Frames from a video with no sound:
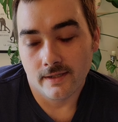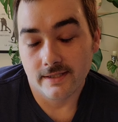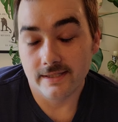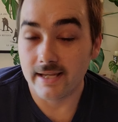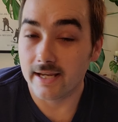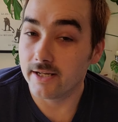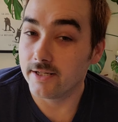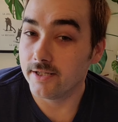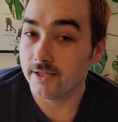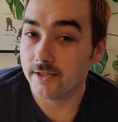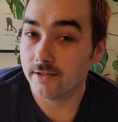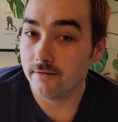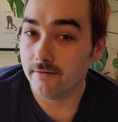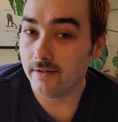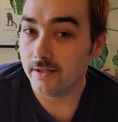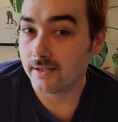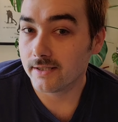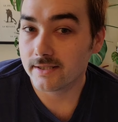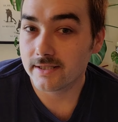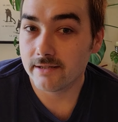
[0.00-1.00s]
stay
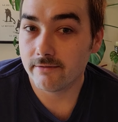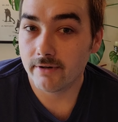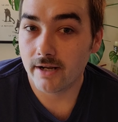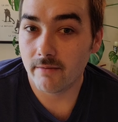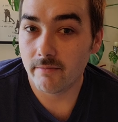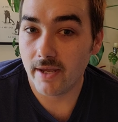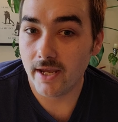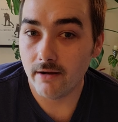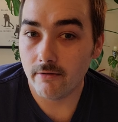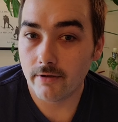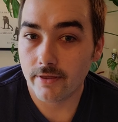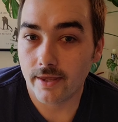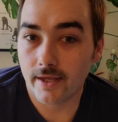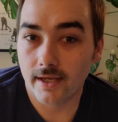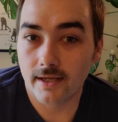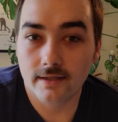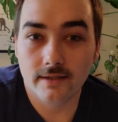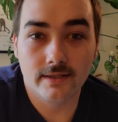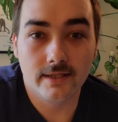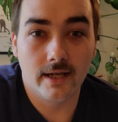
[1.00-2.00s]
tuned and see what I make with
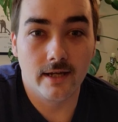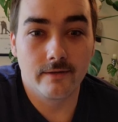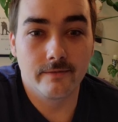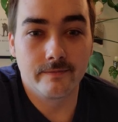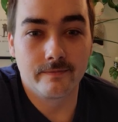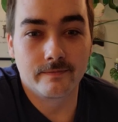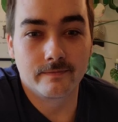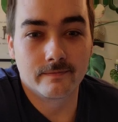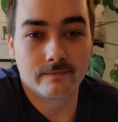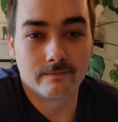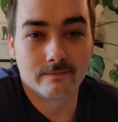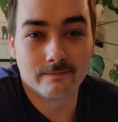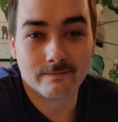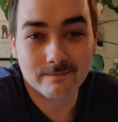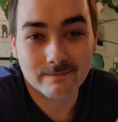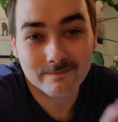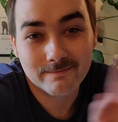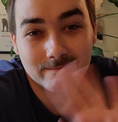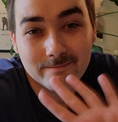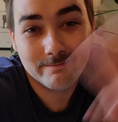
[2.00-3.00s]
it. So
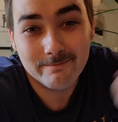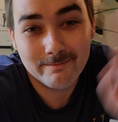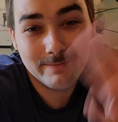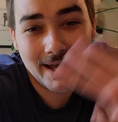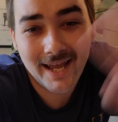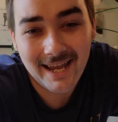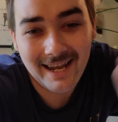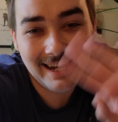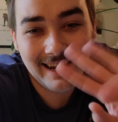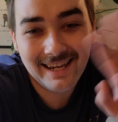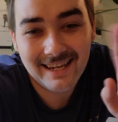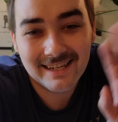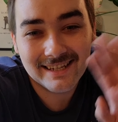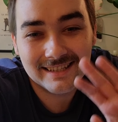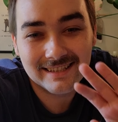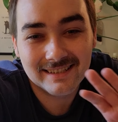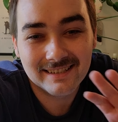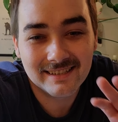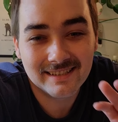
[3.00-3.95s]
bye.